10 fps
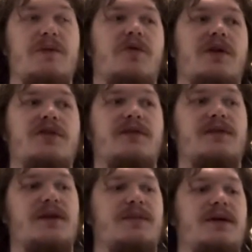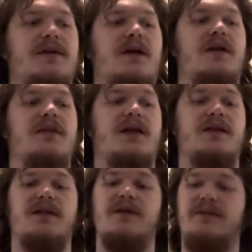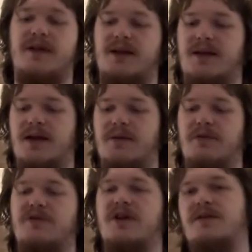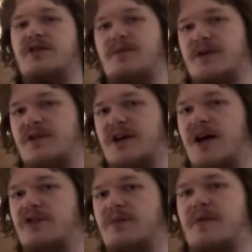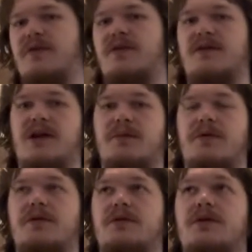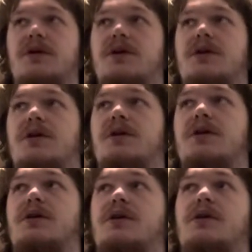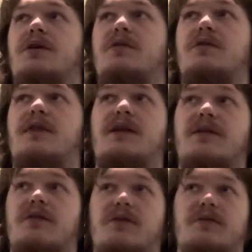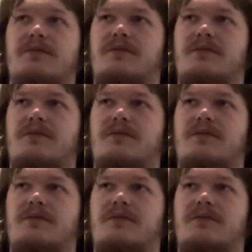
more interested, because like stuff like, say, projective geometric algebra, for example, things are,